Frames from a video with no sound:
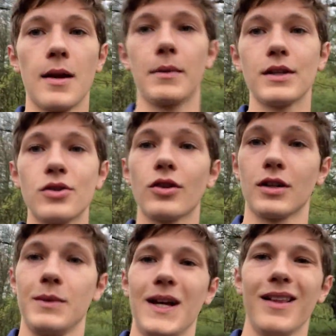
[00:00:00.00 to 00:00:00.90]
because you're
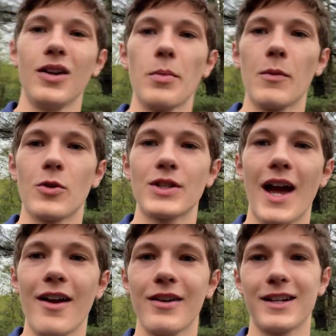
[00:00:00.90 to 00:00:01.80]
gonna be a little bit more
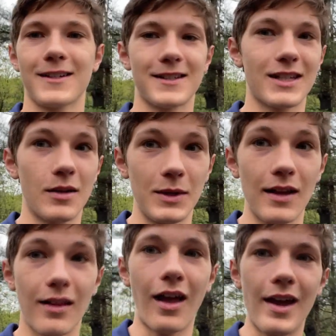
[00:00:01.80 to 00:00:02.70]
tired and it's gonna be a
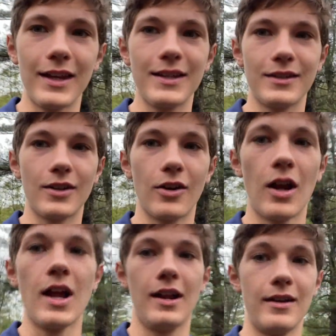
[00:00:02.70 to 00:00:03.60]
lot easier
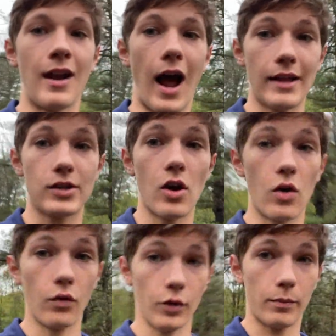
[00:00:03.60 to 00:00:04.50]
not to
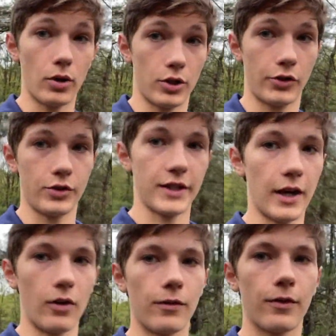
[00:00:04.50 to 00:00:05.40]
over push yourself.